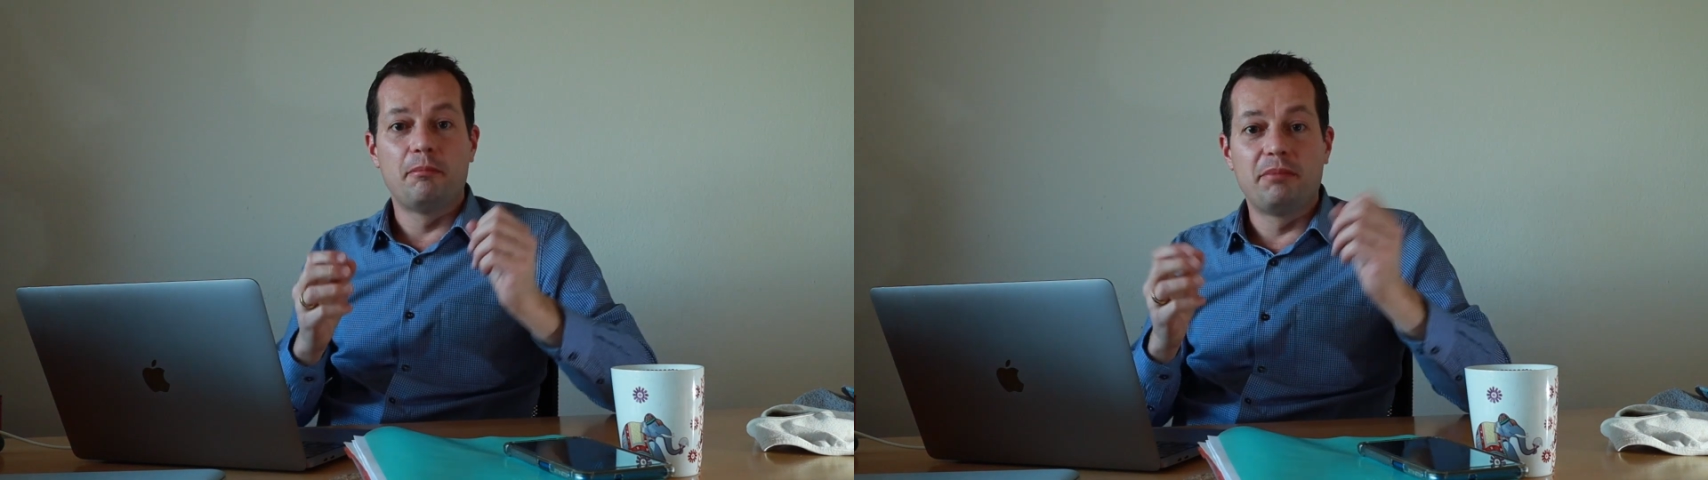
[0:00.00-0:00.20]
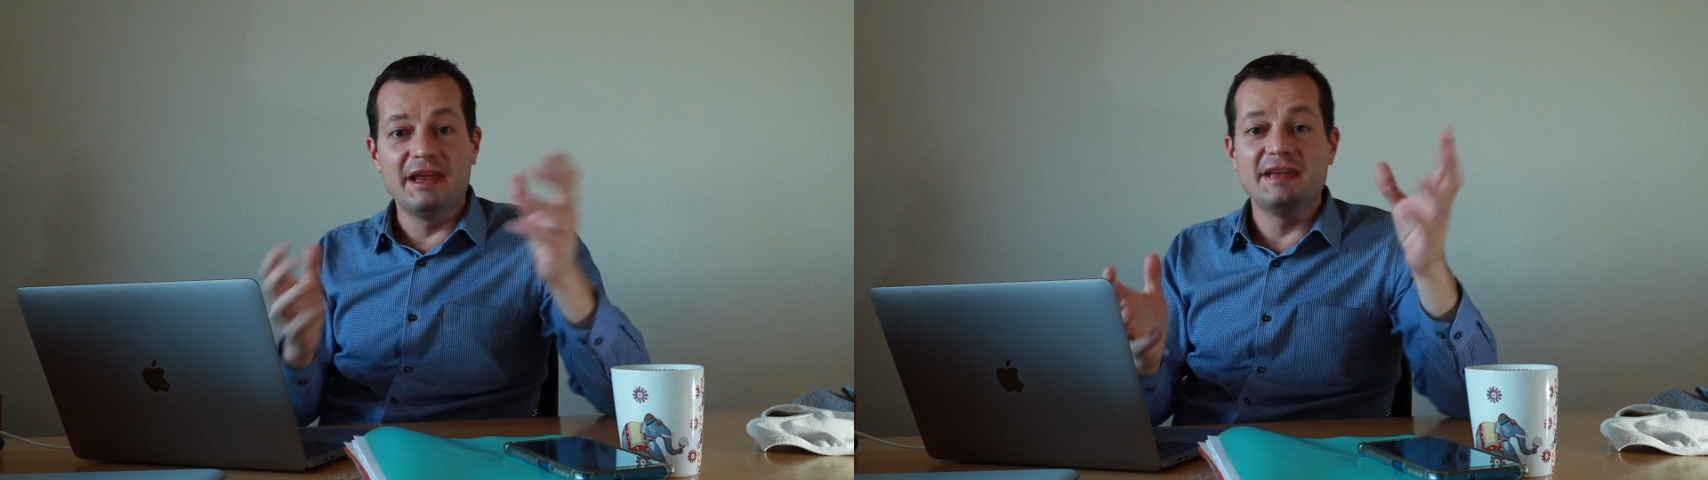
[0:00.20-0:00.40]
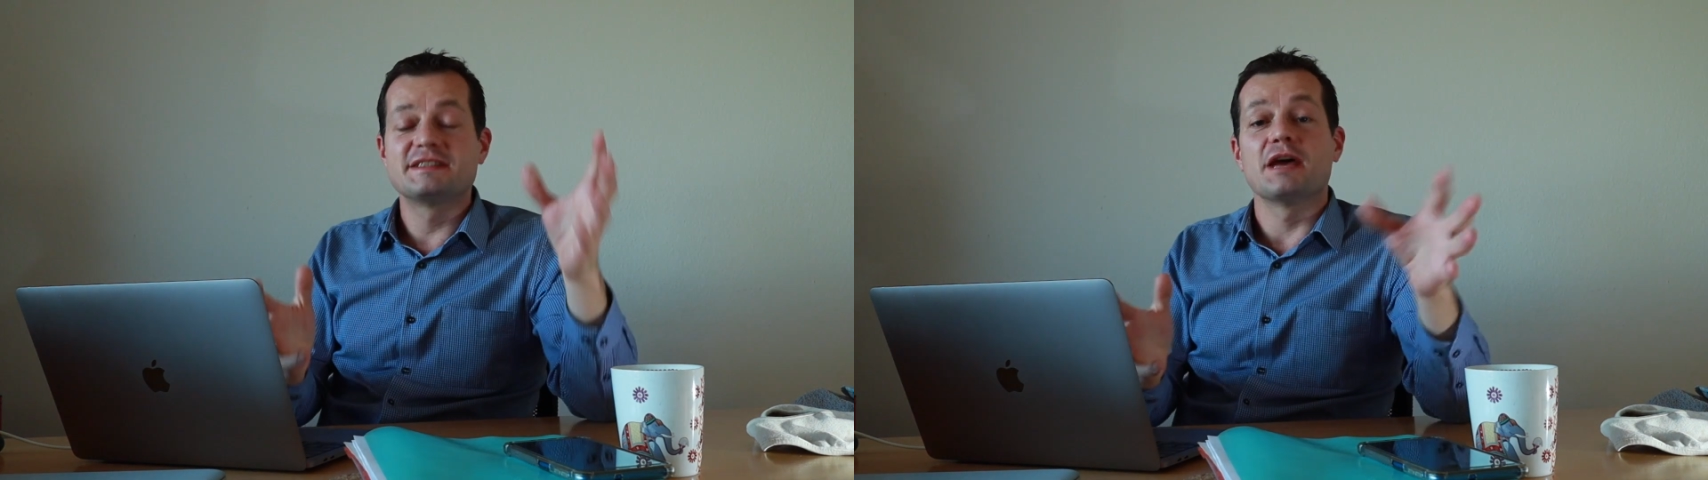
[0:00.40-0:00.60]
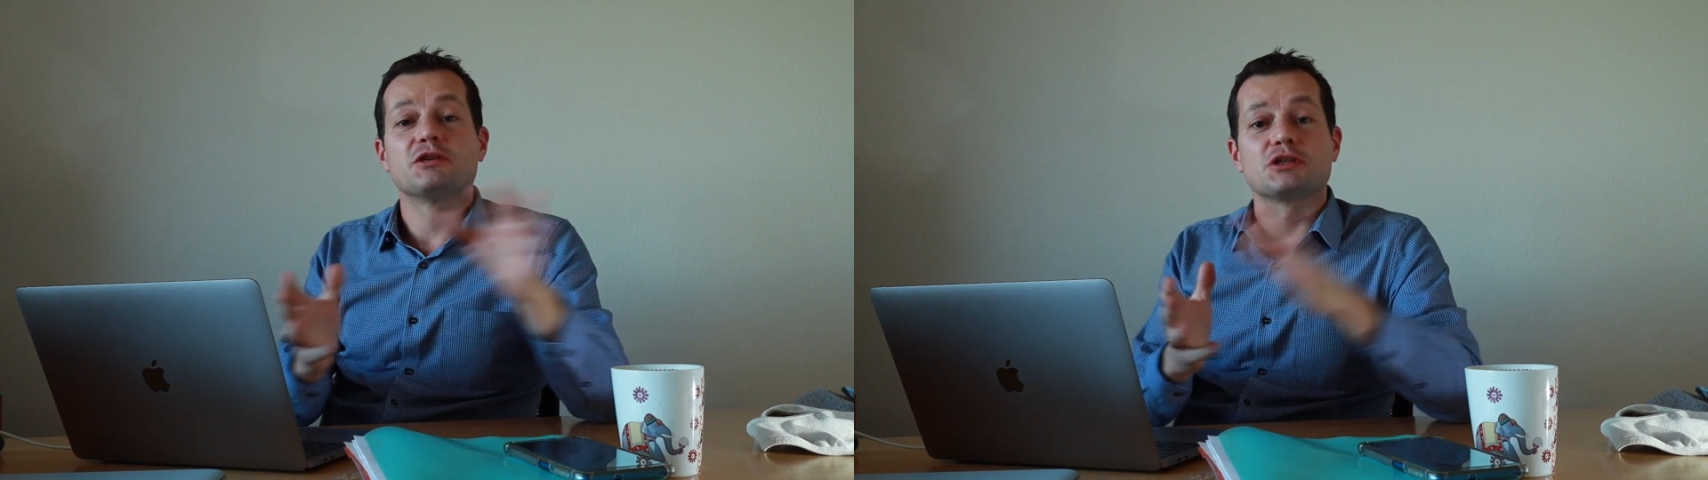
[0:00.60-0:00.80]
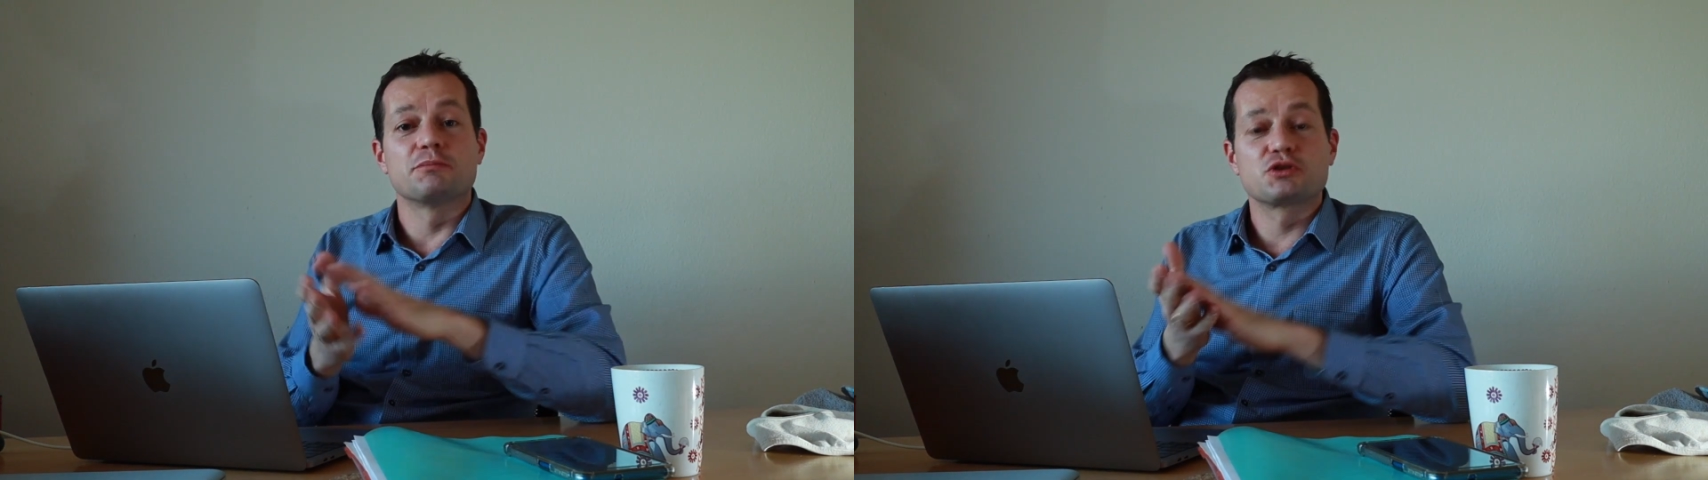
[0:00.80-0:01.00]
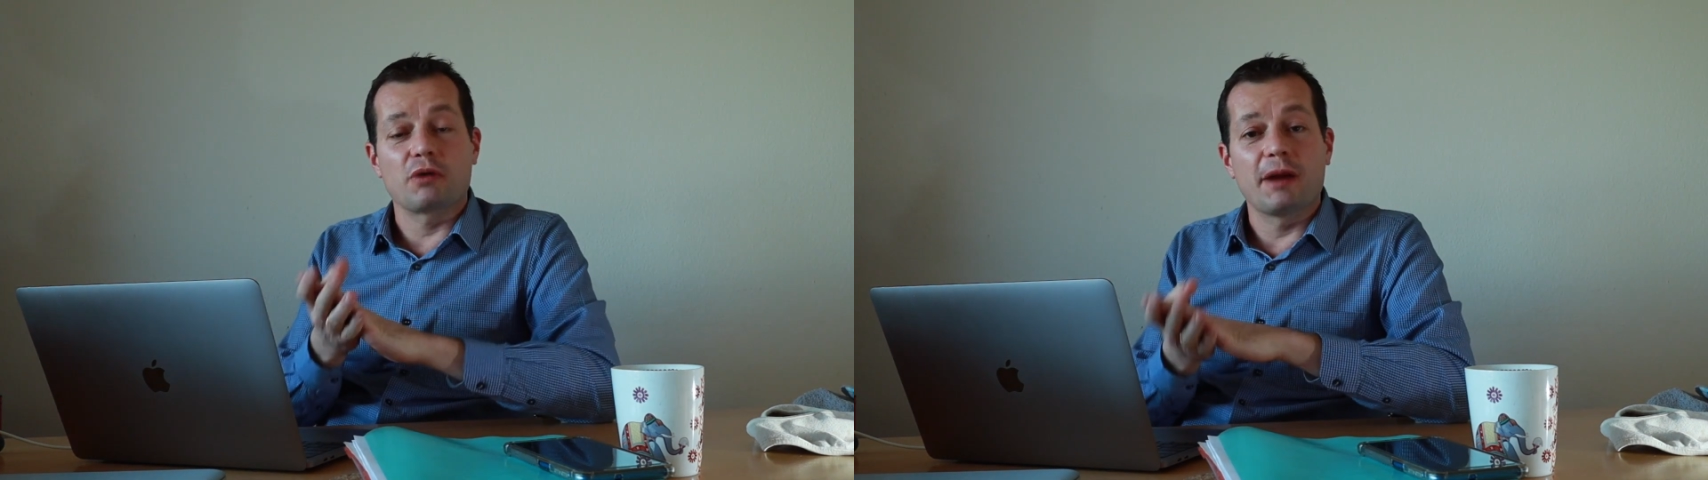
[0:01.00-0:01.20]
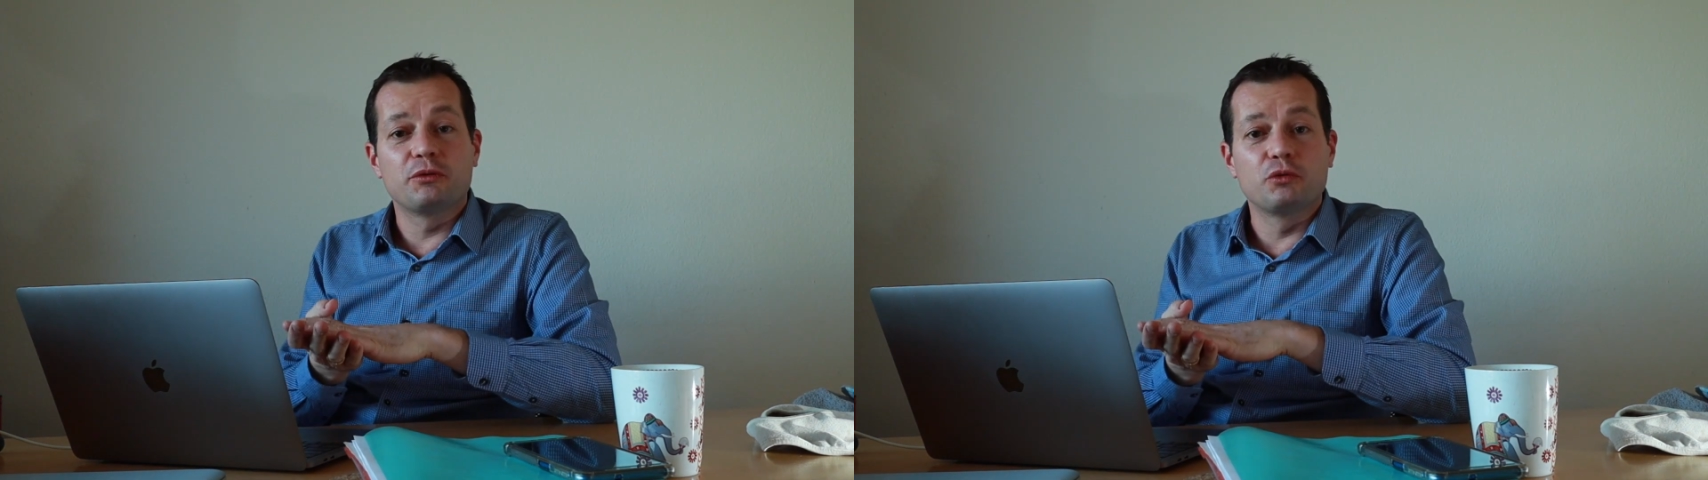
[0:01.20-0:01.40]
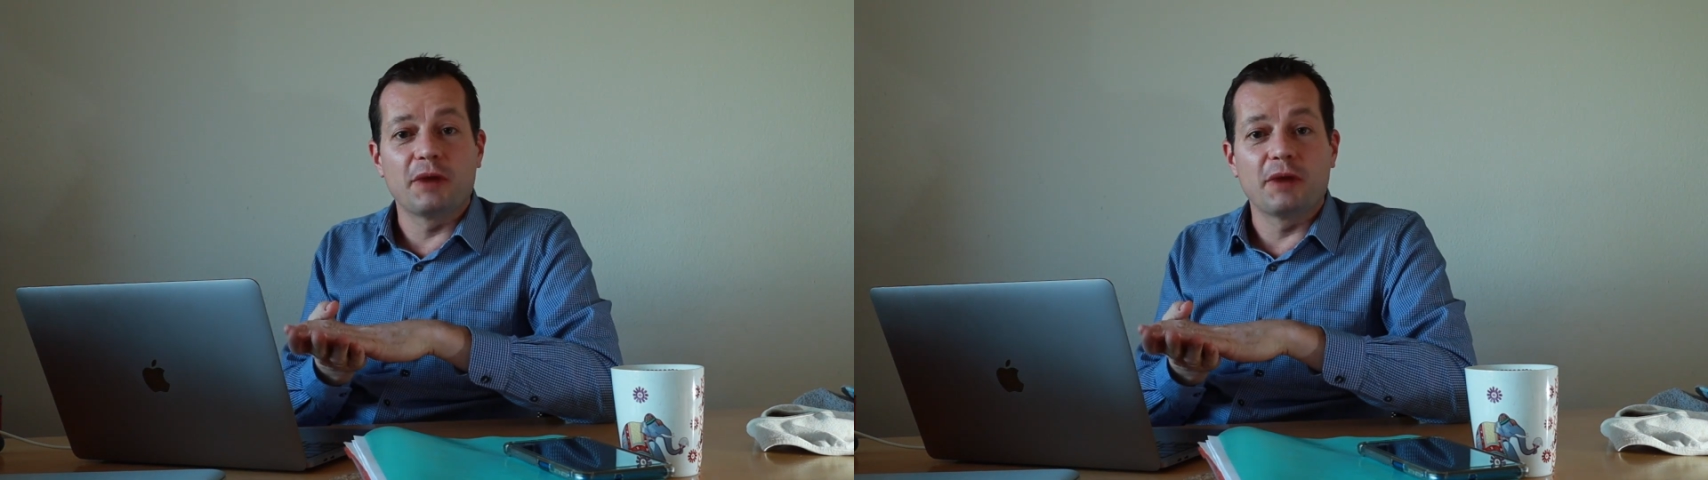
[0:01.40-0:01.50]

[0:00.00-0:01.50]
Please subscribe to